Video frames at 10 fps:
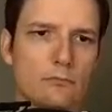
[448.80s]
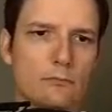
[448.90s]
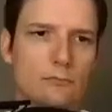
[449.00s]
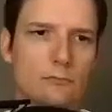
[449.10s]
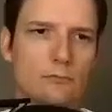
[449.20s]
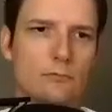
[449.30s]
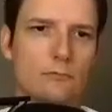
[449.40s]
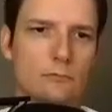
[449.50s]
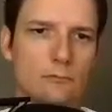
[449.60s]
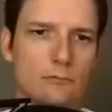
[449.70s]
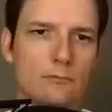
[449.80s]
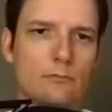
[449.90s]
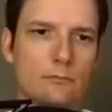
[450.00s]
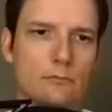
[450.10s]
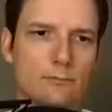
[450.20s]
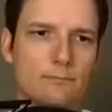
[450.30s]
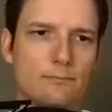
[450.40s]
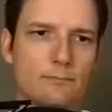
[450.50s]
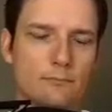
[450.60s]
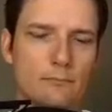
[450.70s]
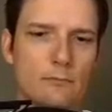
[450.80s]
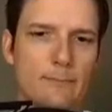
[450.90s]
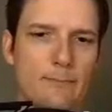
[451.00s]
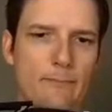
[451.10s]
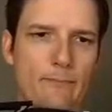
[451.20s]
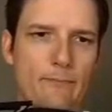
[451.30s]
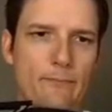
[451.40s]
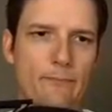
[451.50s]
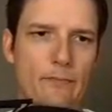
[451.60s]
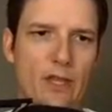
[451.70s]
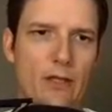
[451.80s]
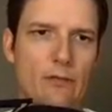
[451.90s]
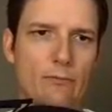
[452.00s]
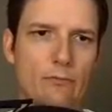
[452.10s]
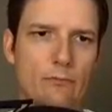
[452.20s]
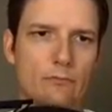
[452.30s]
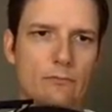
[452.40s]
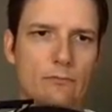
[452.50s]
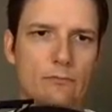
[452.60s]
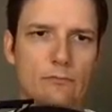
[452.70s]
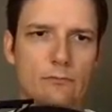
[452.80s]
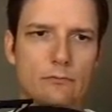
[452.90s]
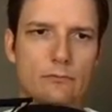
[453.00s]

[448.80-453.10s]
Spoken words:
(silent)